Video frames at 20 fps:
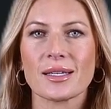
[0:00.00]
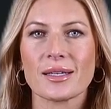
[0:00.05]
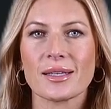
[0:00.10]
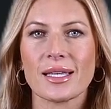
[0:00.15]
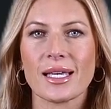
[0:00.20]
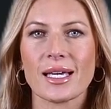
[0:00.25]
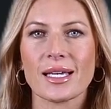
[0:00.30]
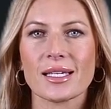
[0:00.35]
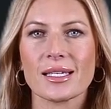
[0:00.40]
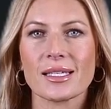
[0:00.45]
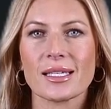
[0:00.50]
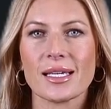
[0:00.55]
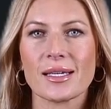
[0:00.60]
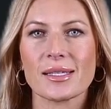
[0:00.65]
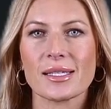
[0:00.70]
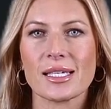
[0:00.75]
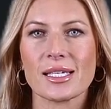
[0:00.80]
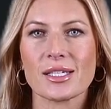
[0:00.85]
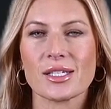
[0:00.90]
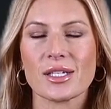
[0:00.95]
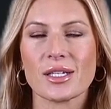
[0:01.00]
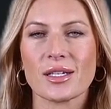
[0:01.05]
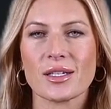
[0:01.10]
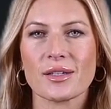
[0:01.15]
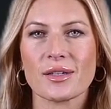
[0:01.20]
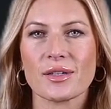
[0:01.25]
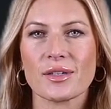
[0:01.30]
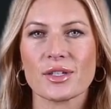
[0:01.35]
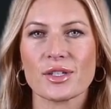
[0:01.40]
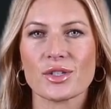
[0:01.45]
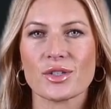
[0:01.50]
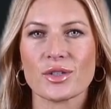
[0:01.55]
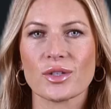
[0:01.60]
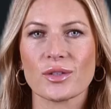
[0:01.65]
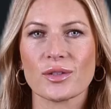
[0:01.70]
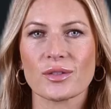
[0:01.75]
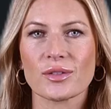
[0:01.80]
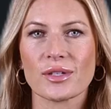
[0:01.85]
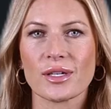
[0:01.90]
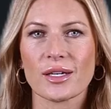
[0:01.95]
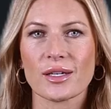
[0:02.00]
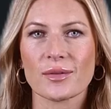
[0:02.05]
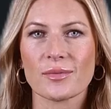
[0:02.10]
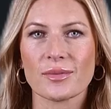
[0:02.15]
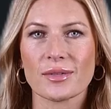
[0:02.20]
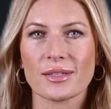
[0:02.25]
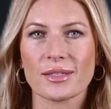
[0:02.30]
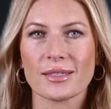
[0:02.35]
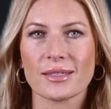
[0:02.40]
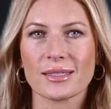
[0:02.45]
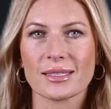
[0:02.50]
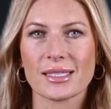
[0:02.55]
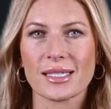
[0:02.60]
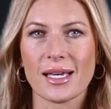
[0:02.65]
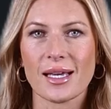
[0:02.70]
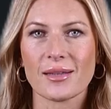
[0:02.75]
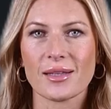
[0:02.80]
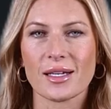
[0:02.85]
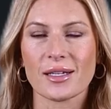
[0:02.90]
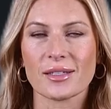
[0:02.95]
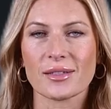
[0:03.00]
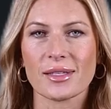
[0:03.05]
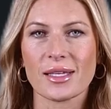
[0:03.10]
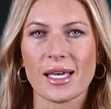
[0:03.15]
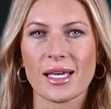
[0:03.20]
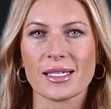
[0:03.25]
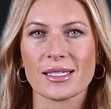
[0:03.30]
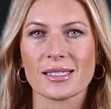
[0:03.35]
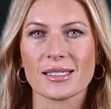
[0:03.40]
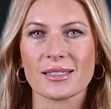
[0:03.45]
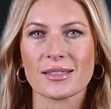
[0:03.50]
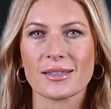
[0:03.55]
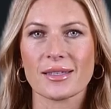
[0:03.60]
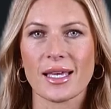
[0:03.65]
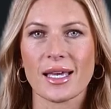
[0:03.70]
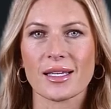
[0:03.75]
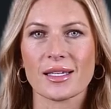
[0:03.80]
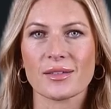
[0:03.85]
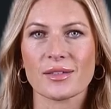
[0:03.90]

Back in Camtasia, Control V. Tab out of that, back